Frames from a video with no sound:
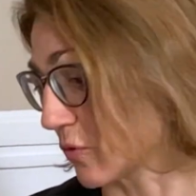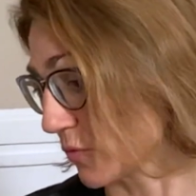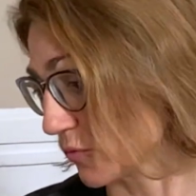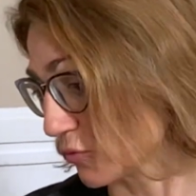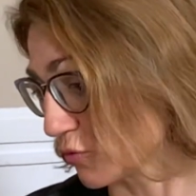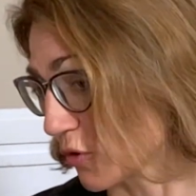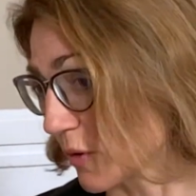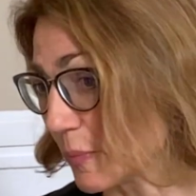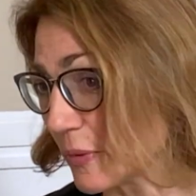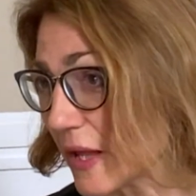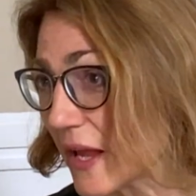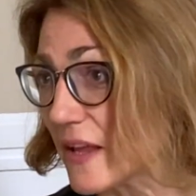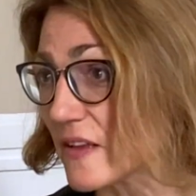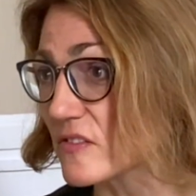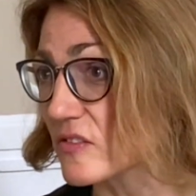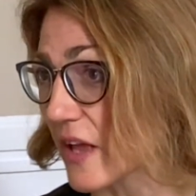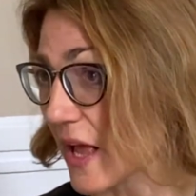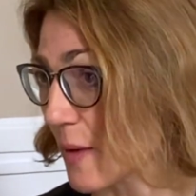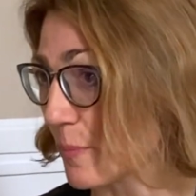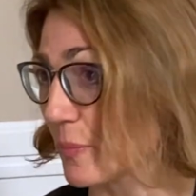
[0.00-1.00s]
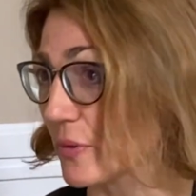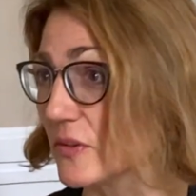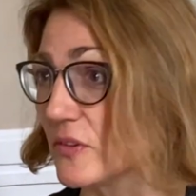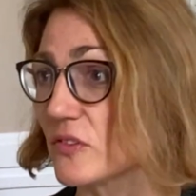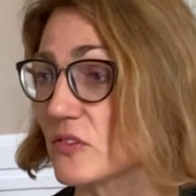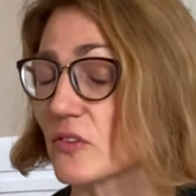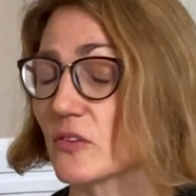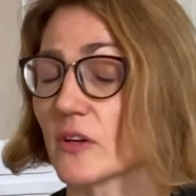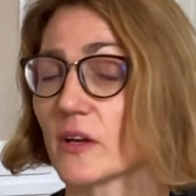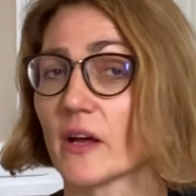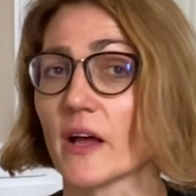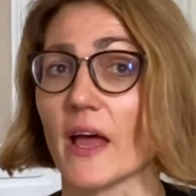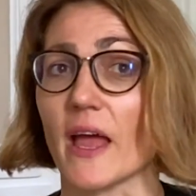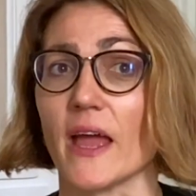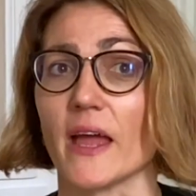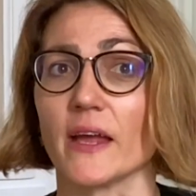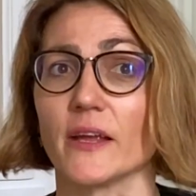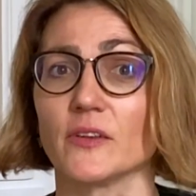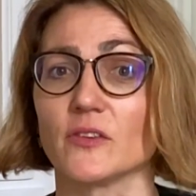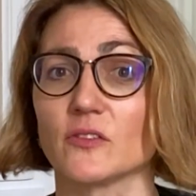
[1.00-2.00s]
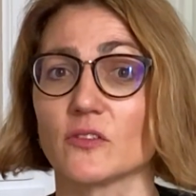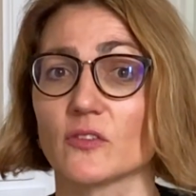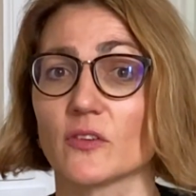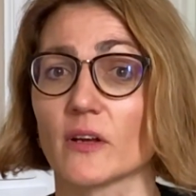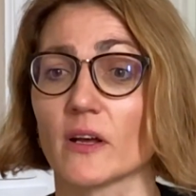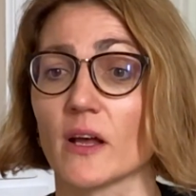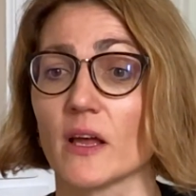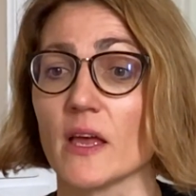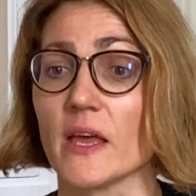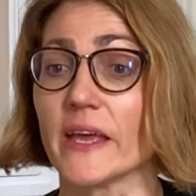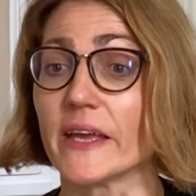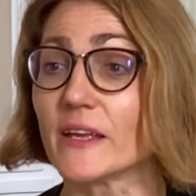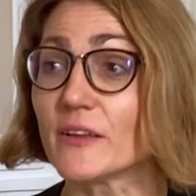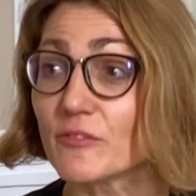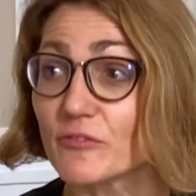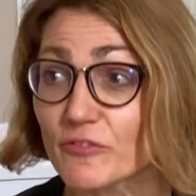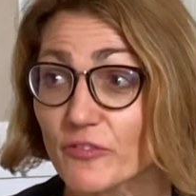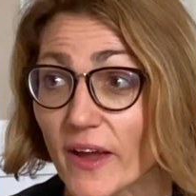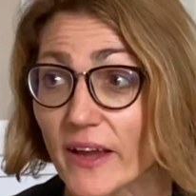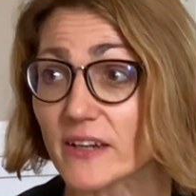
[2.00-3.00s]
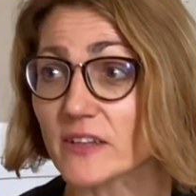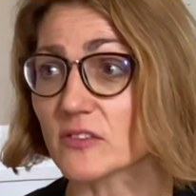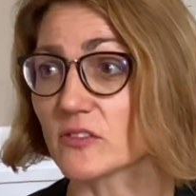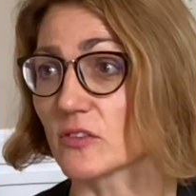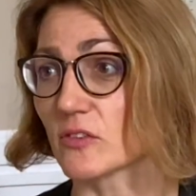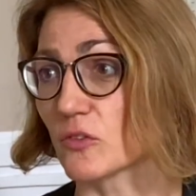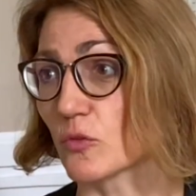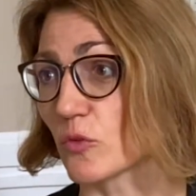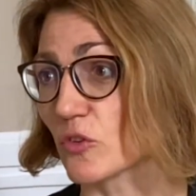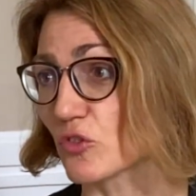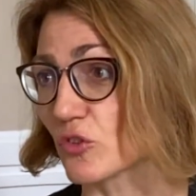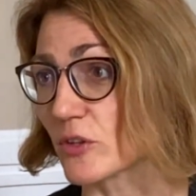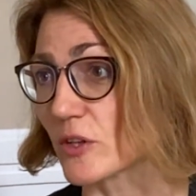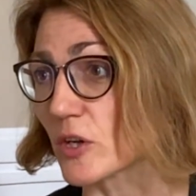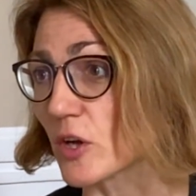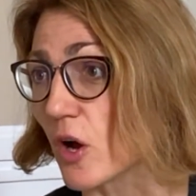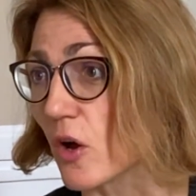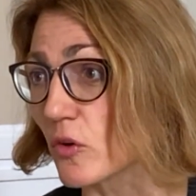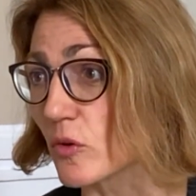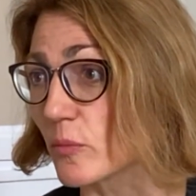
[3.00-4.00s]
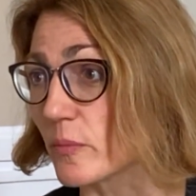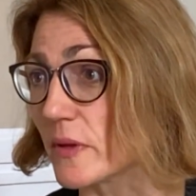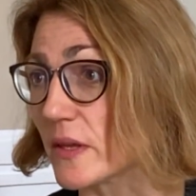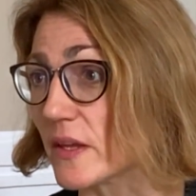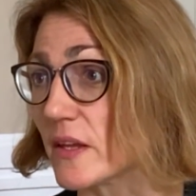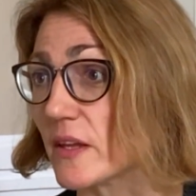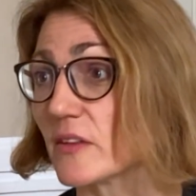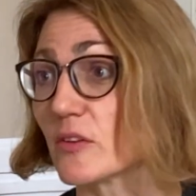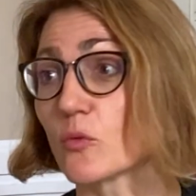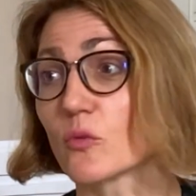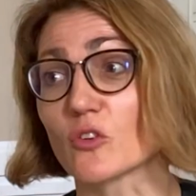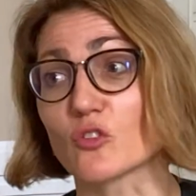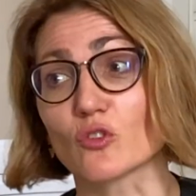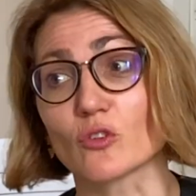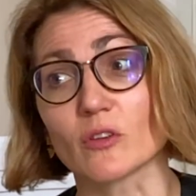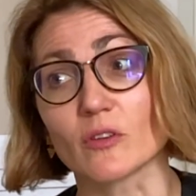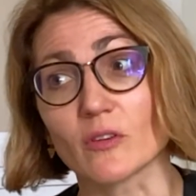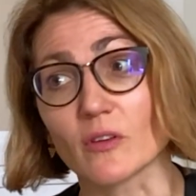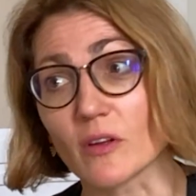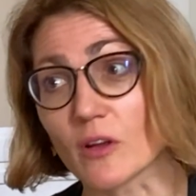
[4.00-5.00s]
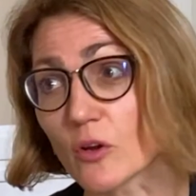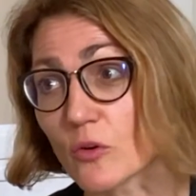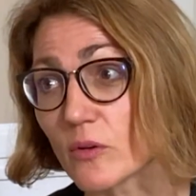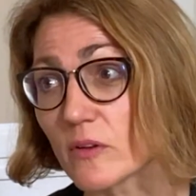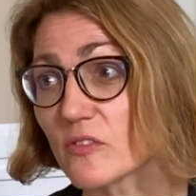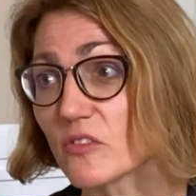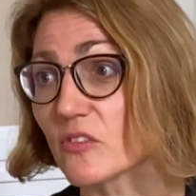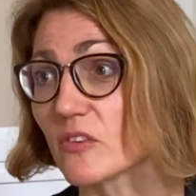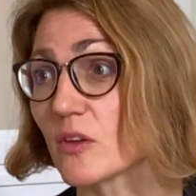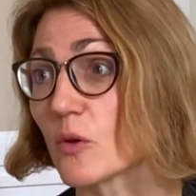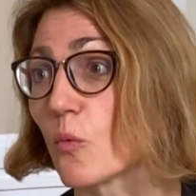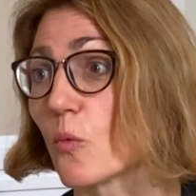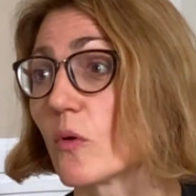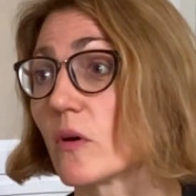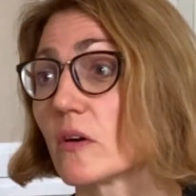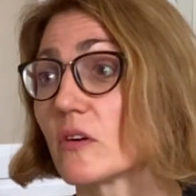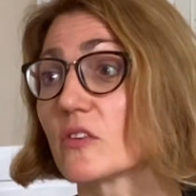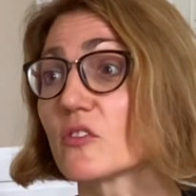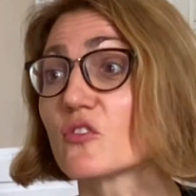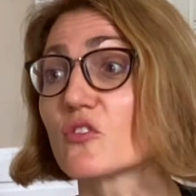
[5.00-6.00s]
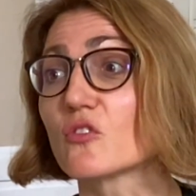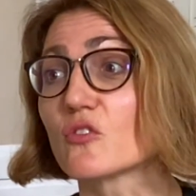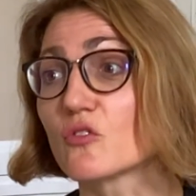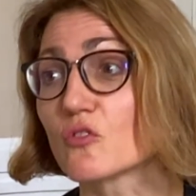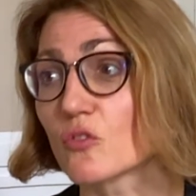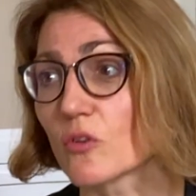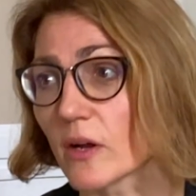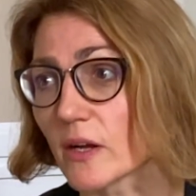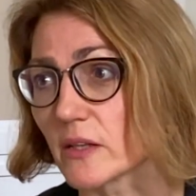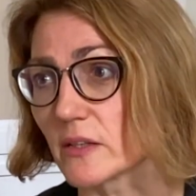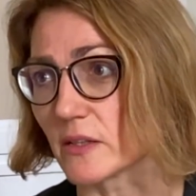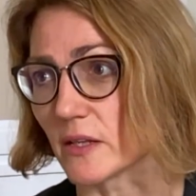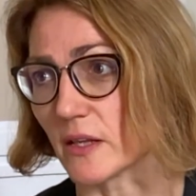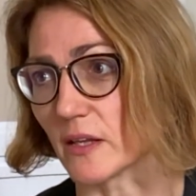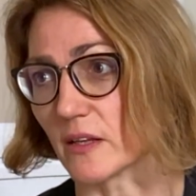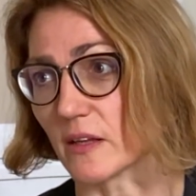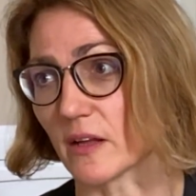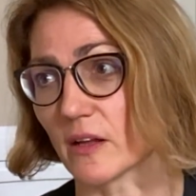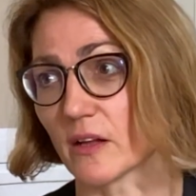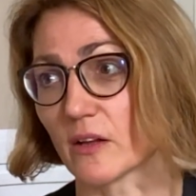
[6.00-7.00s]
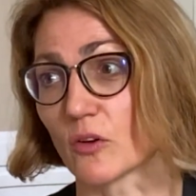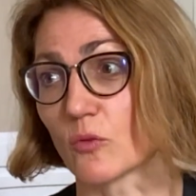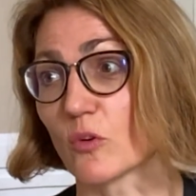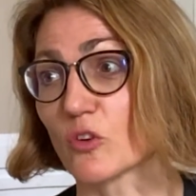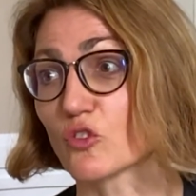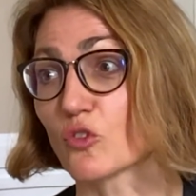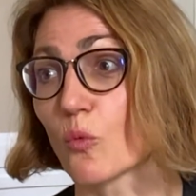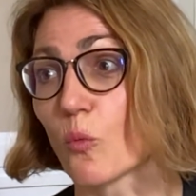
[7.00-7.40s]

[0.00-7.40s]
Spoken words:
took place, and in fact, the Russian economy, the Russian currency were struggling. Russia